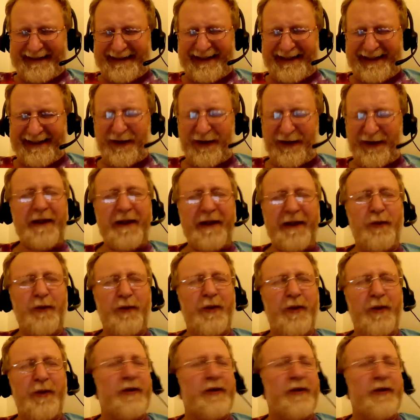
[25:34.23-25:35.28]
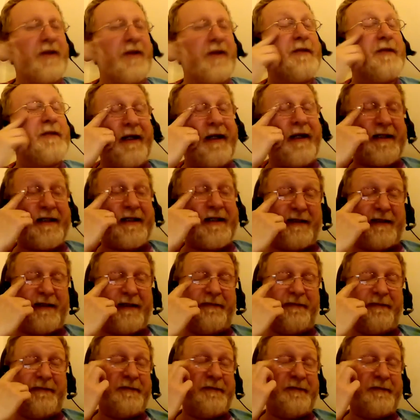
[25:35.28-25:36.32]
you might want to express
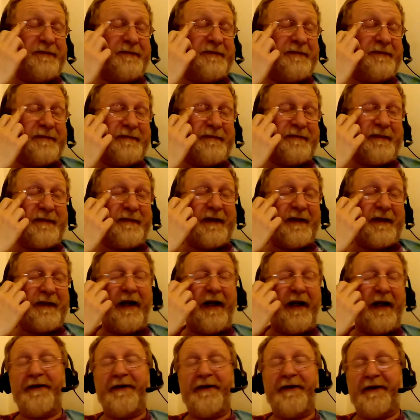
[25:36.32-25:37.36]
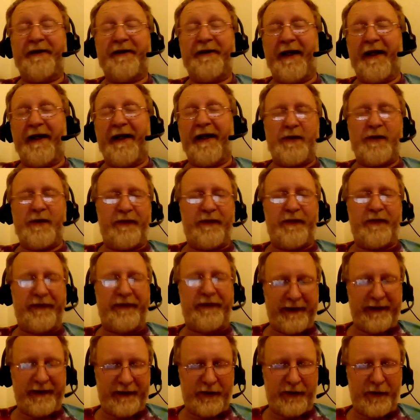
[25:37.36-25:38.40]
everything as you
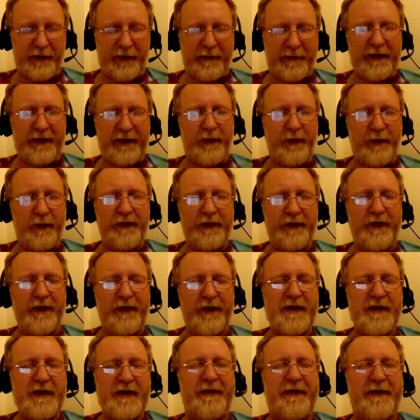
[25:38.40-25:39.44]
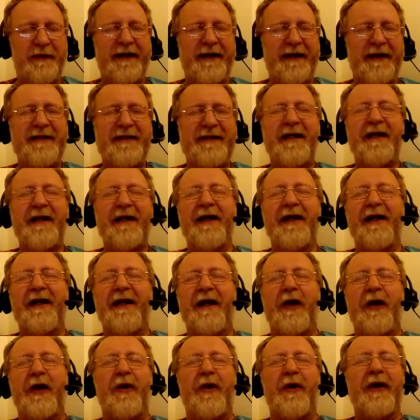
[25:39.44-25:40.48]
think. You might want to express
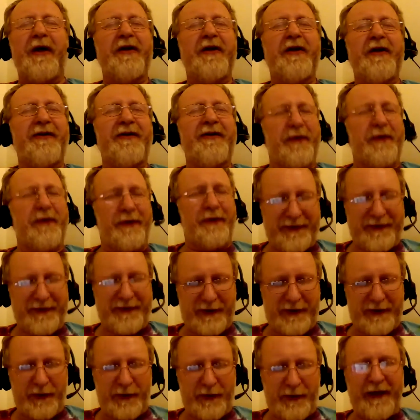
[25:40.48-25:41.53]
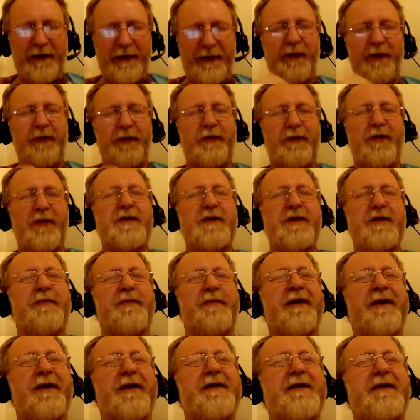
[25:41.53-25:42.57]
your inner thoughts. You might want to
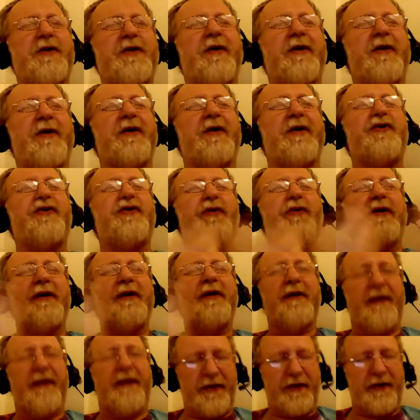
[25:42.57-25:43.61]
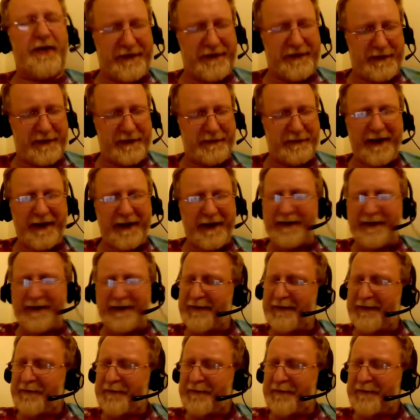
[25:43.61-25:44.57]
express your true intentions, but